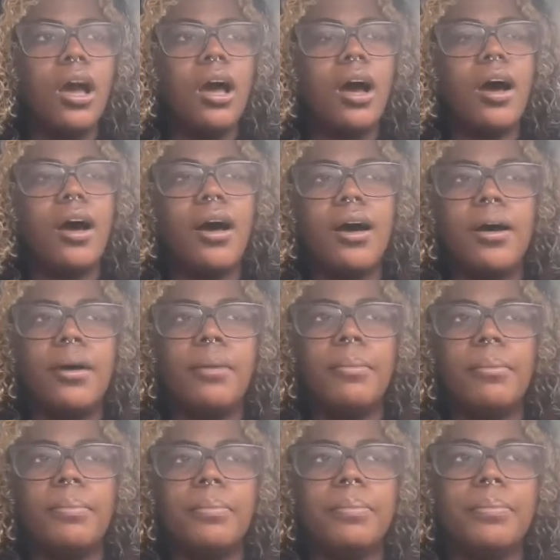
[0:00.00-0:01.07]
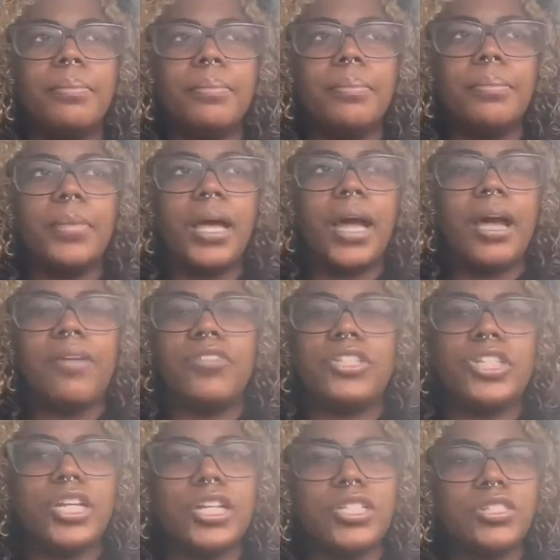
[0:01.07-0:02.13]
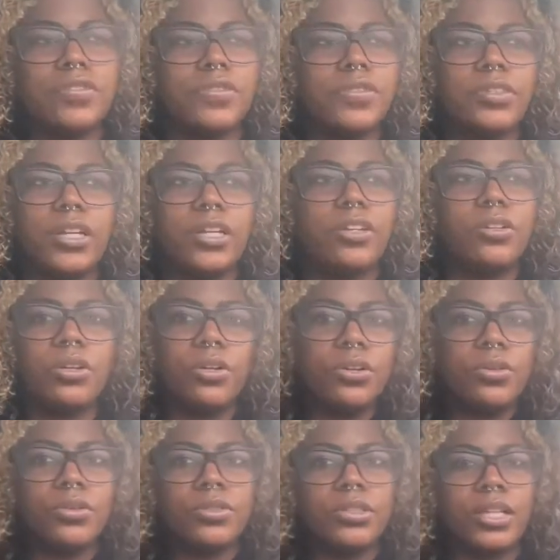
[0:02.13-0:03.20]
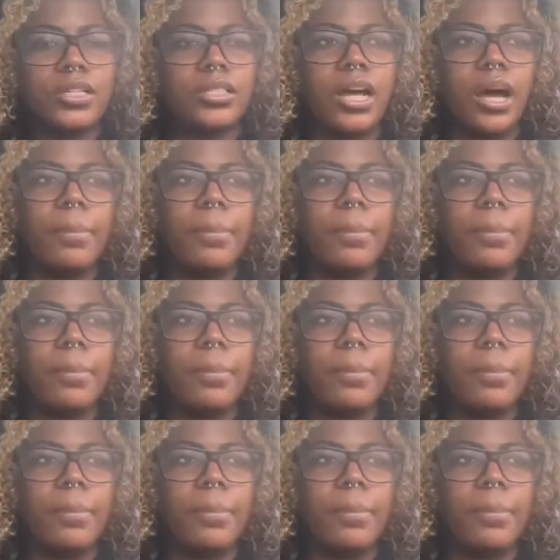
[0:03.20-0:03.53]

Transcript: Um, I have a change of like clothes, like top